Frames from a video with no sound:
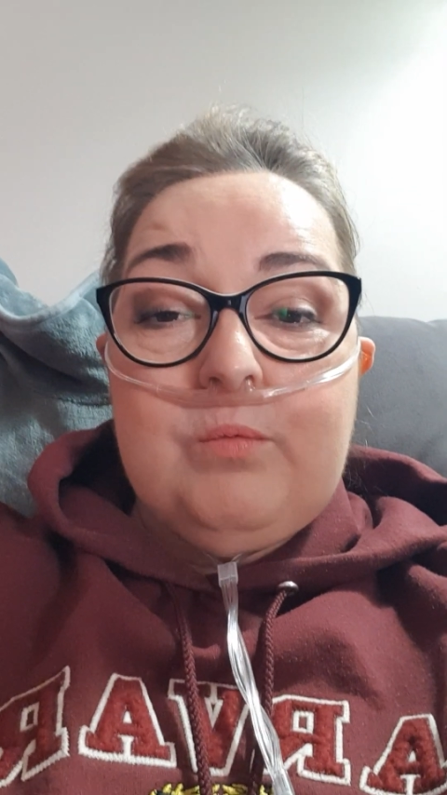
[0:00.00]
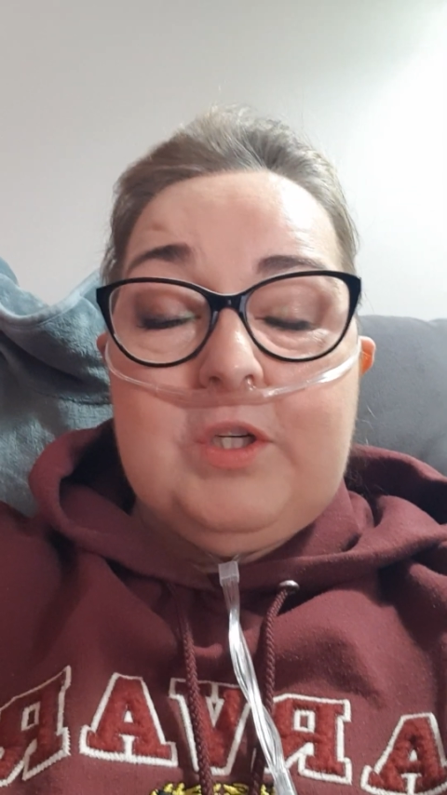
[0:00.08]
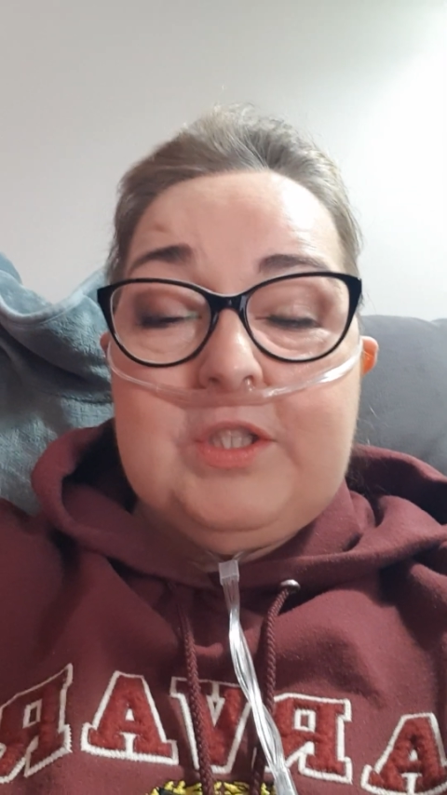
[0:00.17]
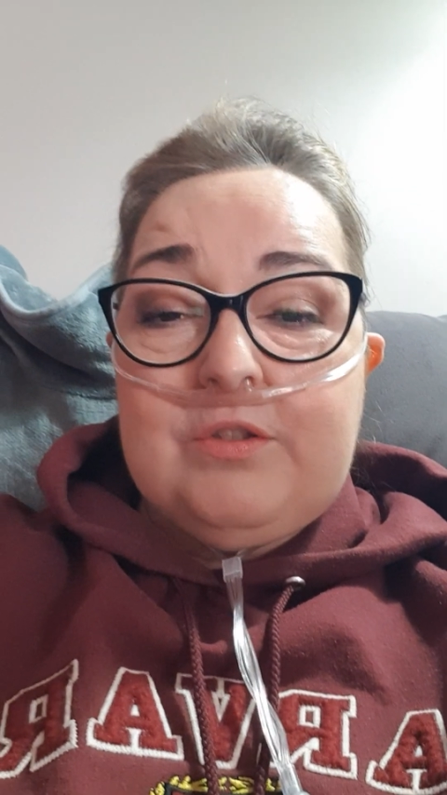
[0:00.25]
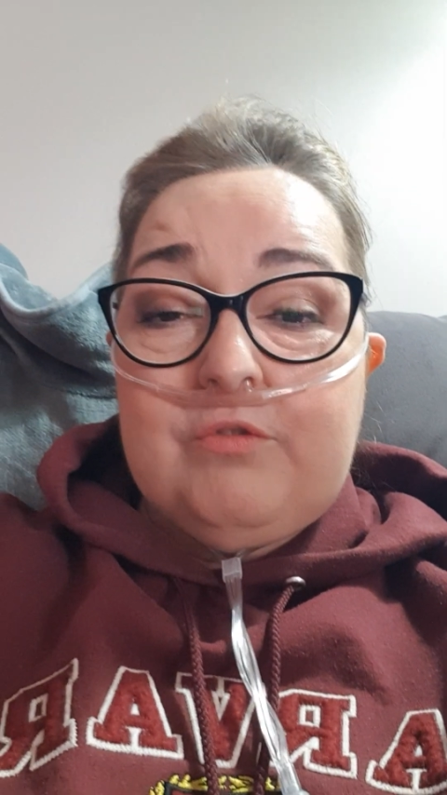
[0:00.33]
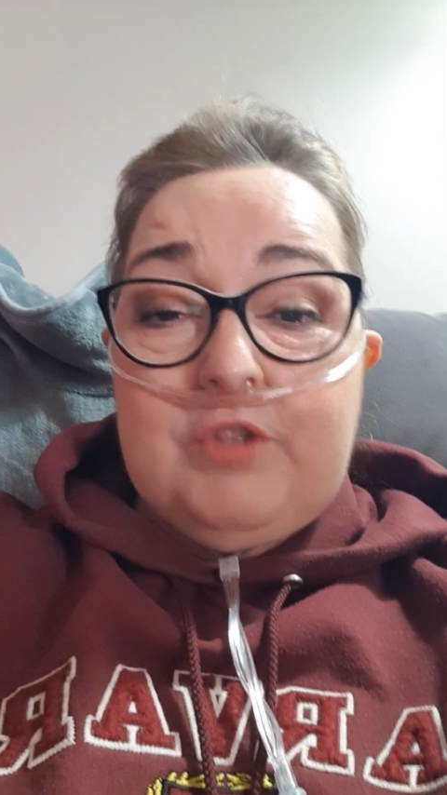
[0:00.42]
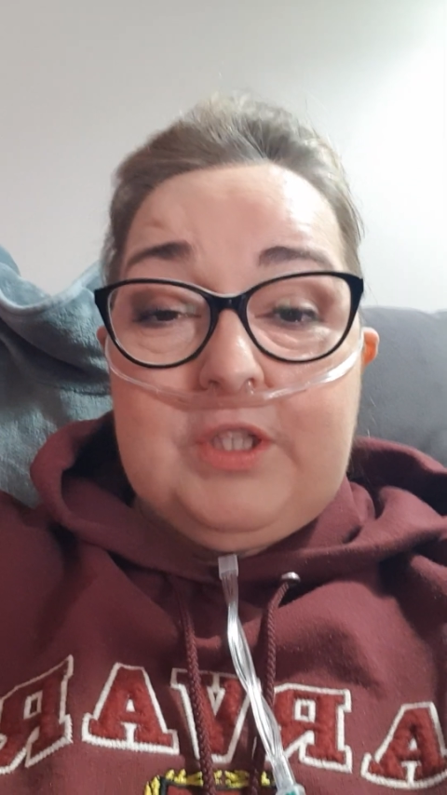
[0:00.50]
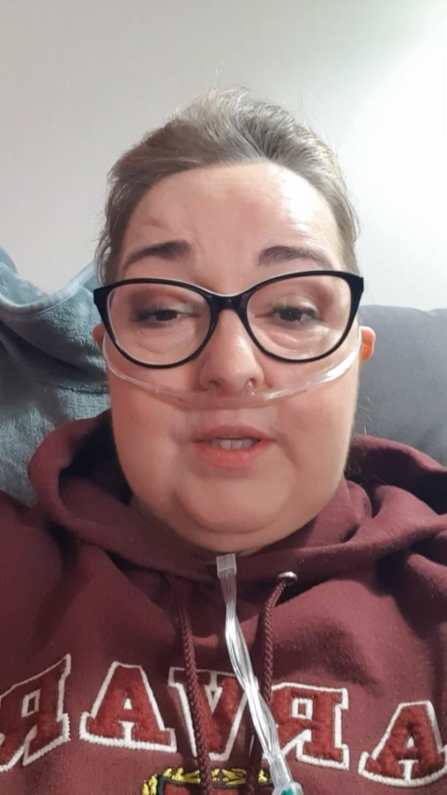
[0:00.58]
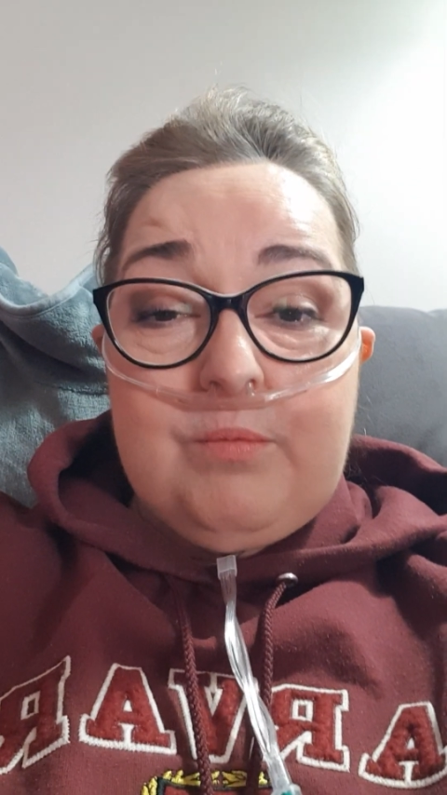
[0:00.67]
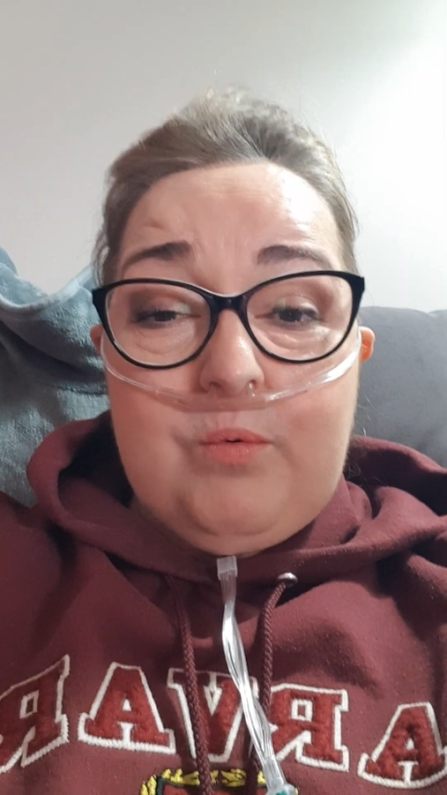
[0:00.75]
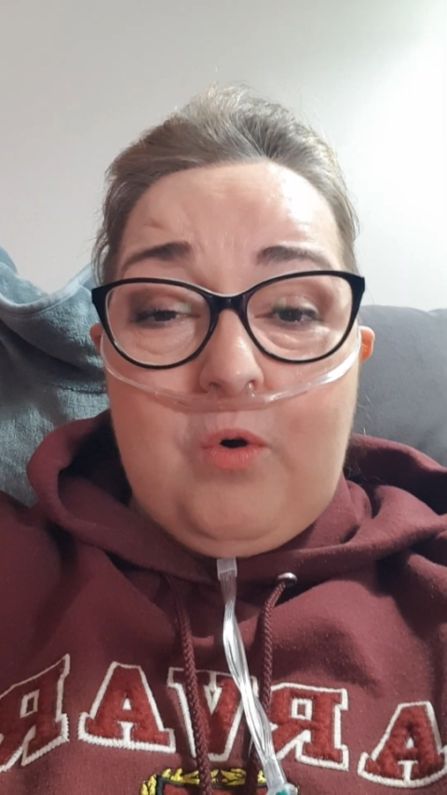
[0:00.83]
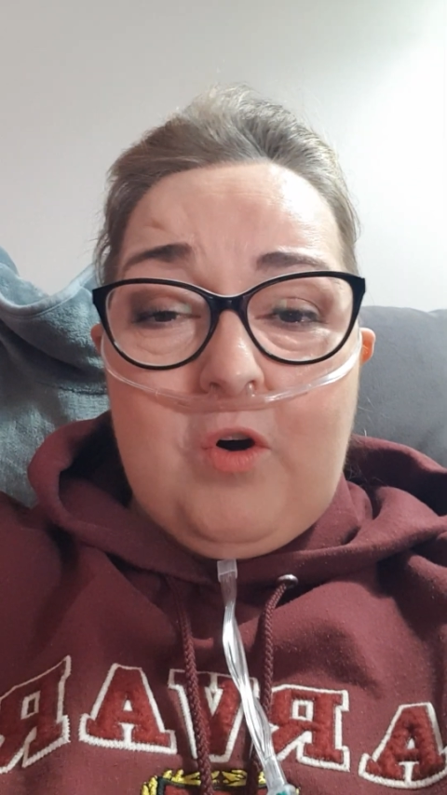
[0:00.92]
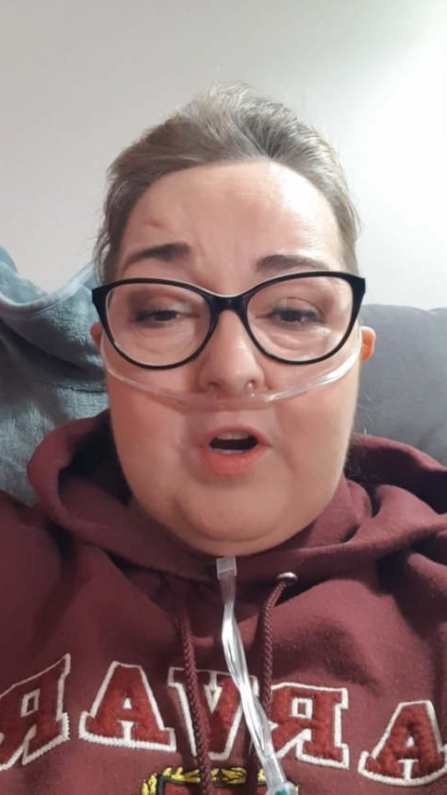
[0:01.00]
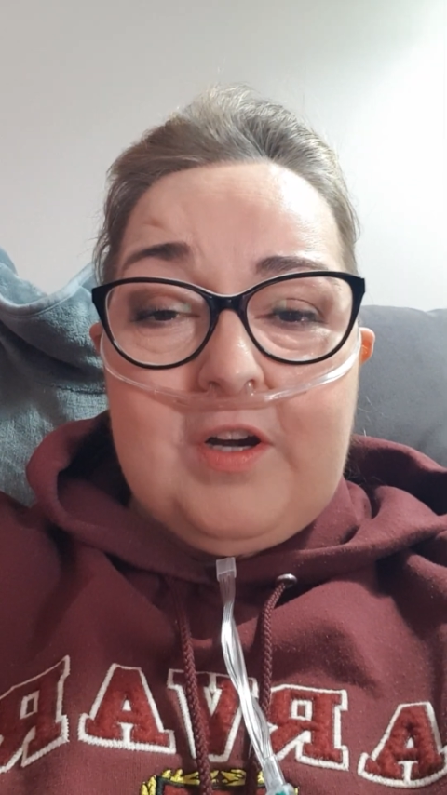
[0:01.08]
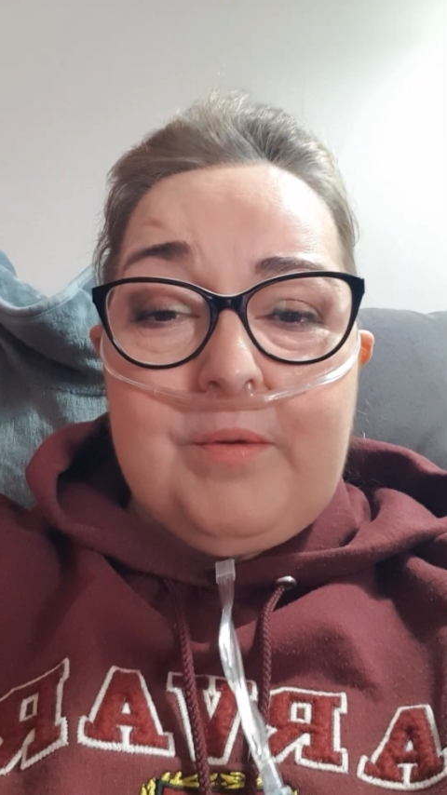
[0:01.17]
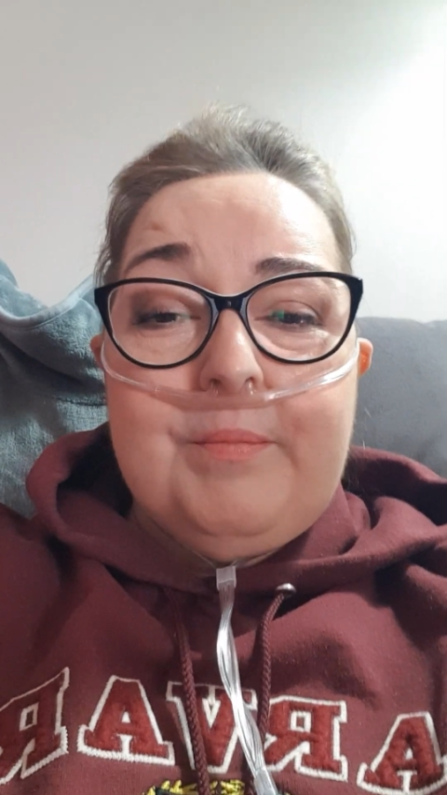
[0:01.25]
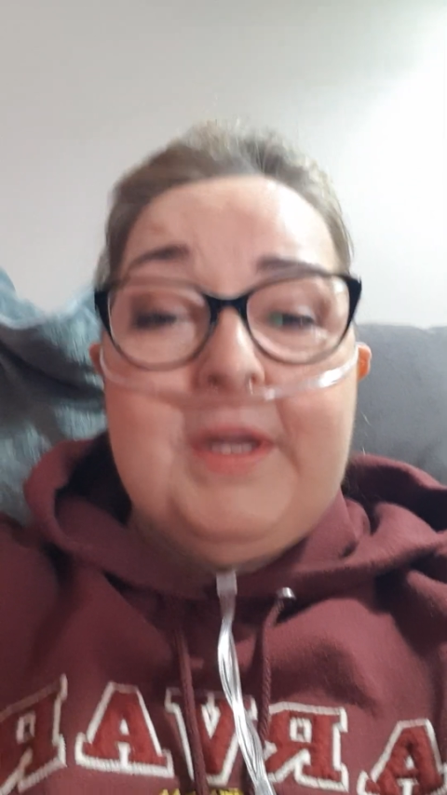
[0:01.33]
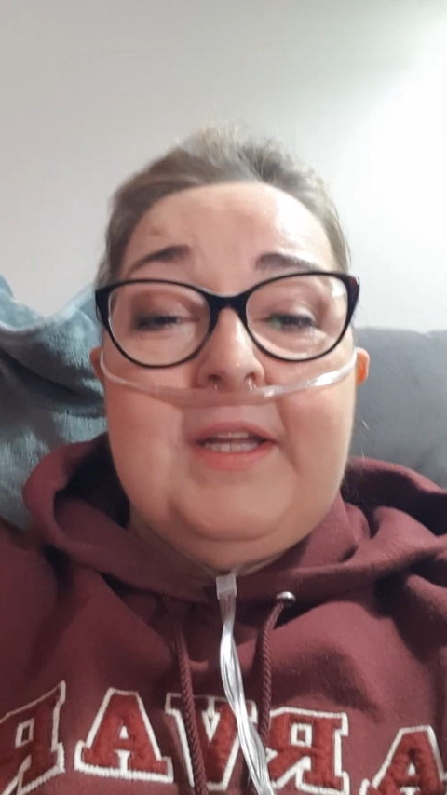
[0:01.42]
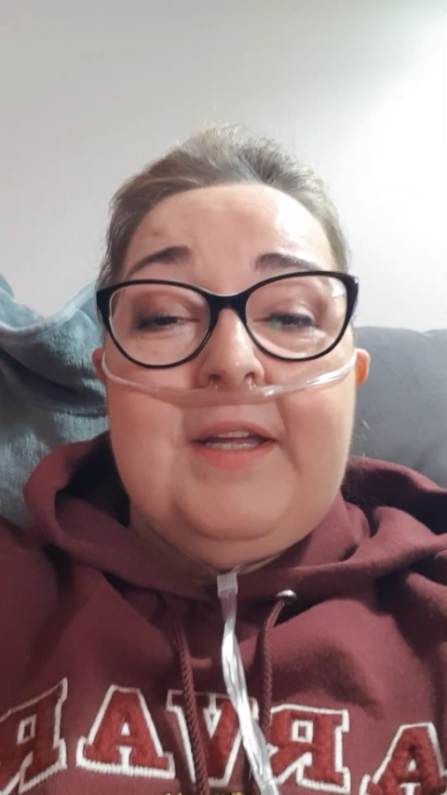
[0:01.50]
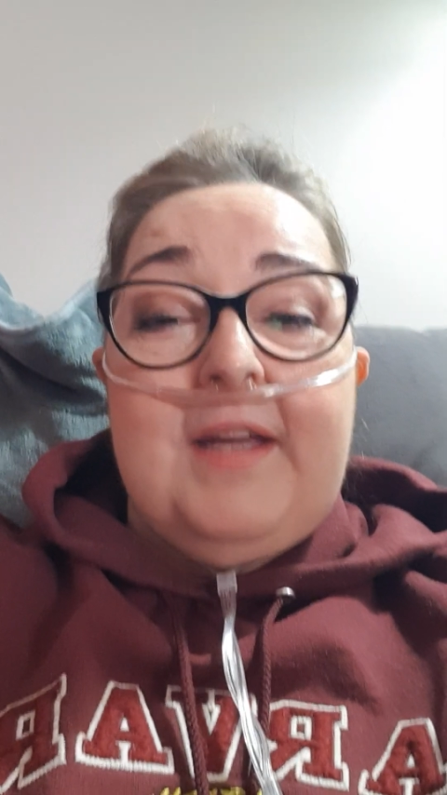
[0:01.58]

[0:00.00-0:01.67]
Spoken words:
was really warm.